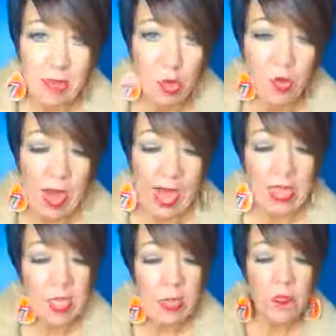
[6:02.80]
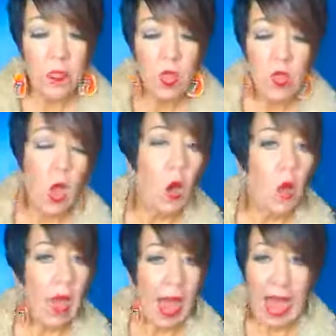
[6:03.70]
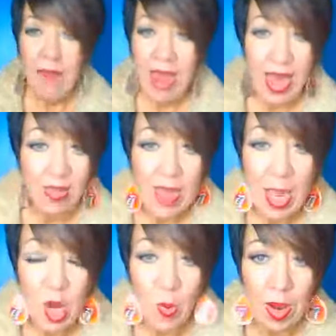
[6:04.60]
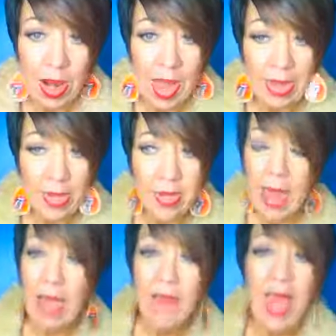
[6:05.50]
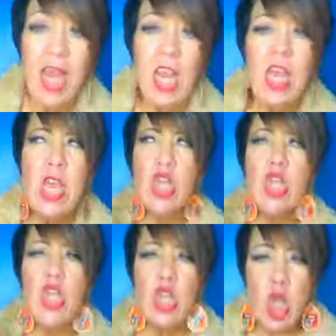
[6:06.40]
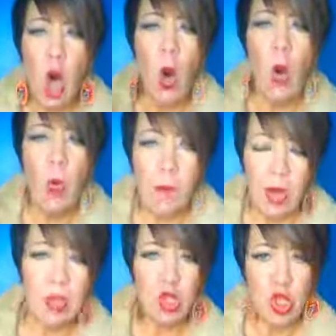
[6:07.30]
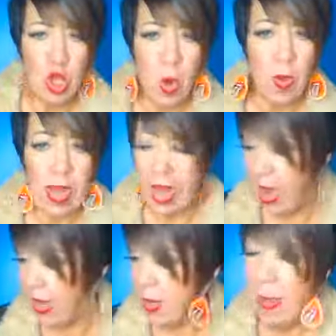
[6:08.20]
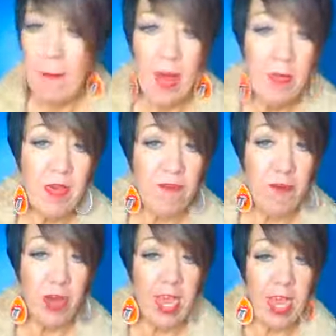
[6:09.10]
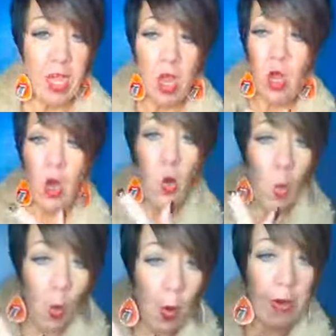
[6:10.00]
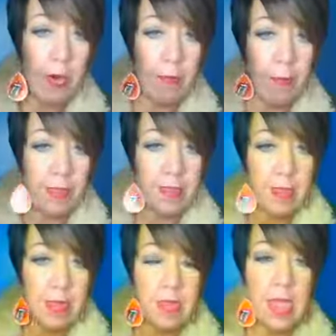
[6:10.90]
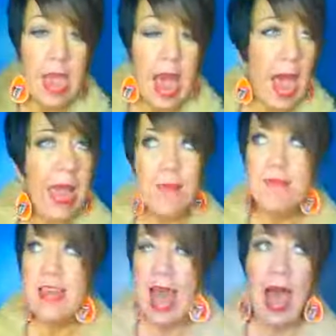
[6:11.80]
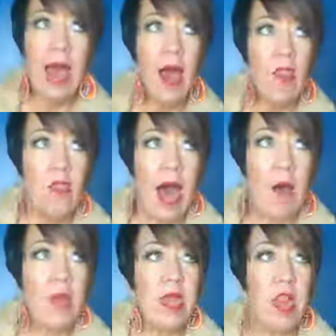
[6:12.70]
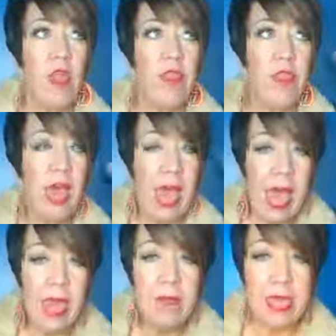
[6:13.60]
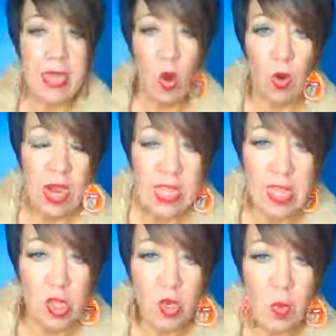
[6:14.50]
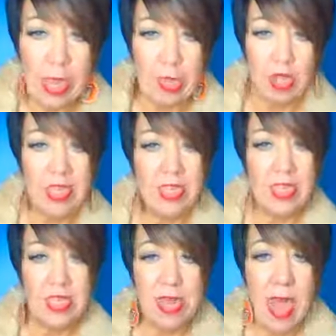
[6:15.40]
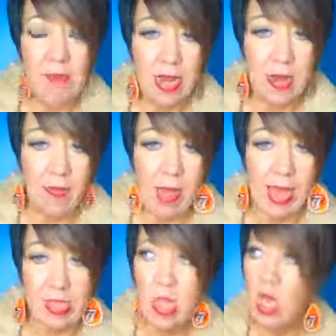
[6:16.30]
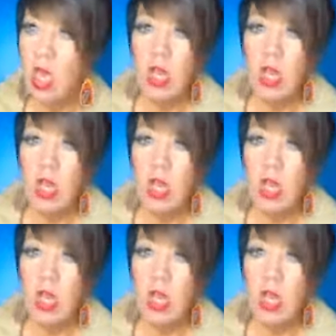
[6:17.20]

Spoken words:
him, you guys. So I've had a lot going on. I've had so much going on, but I'm a freaking warrior princess. I am not allowing the enemy or situations to stop Dana Glass,